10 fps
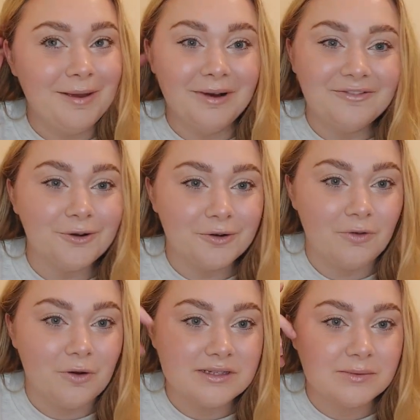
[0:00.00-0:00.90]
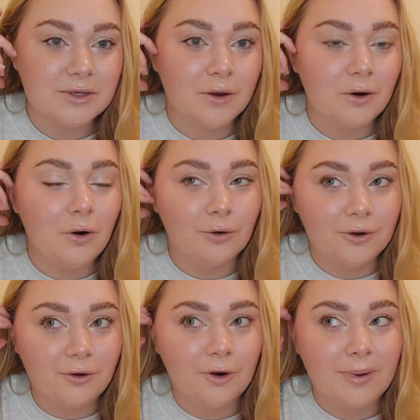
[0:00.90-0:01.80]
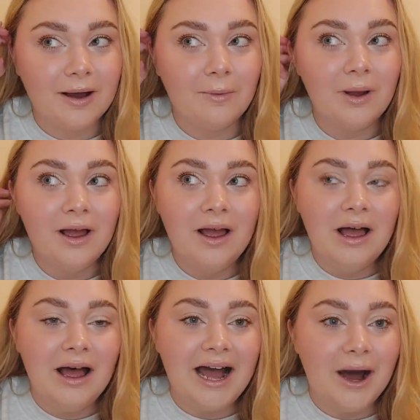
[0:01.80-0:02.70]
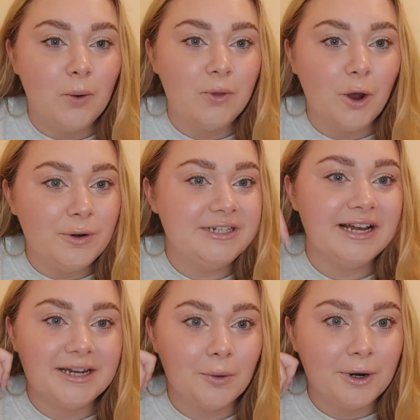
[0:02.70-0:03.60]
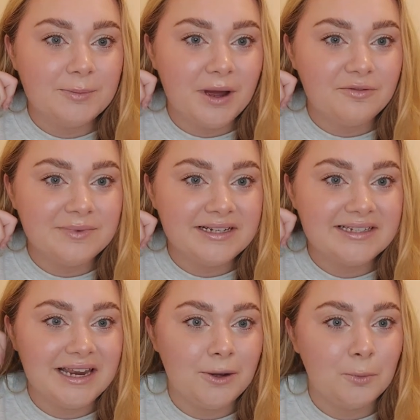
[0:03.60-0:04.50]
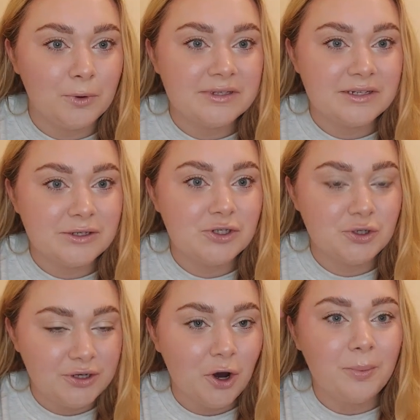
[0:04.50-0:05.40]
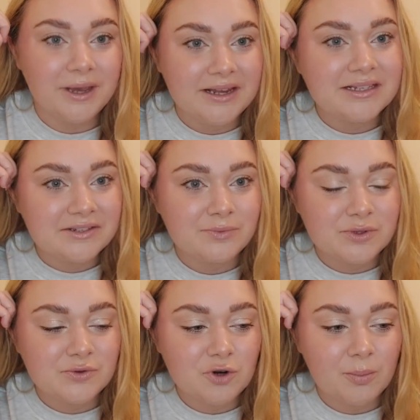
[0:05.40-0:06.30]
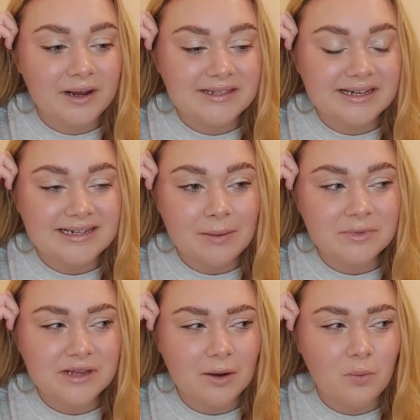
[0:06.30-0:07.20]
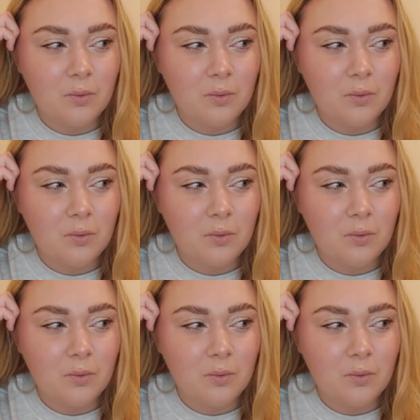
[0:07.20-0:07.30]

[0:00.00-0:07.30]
In my Florida vlogs, I was going on and on about how the only teddy I wanted to buy from Disney was Judy Hopkins from Zootropolis, and Dan was like,